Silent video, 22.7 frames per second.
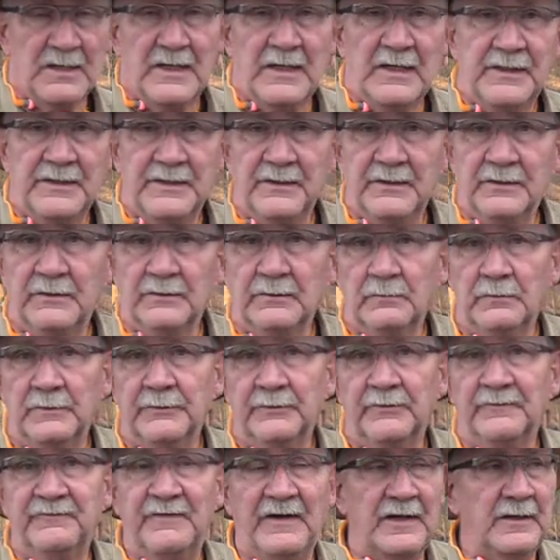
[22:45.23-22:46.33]
and I do. We
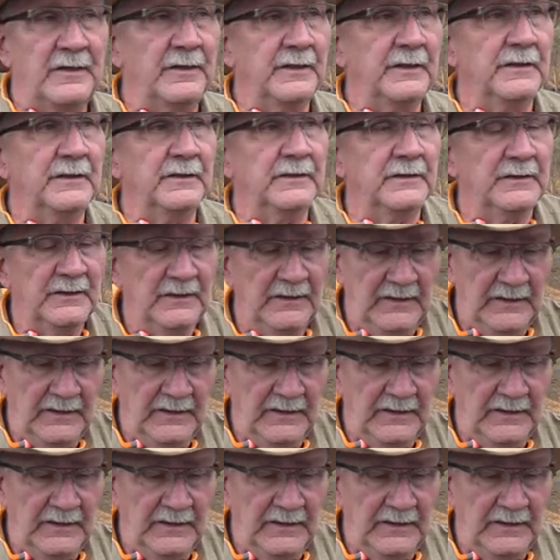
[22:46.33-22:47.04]
were firing uh,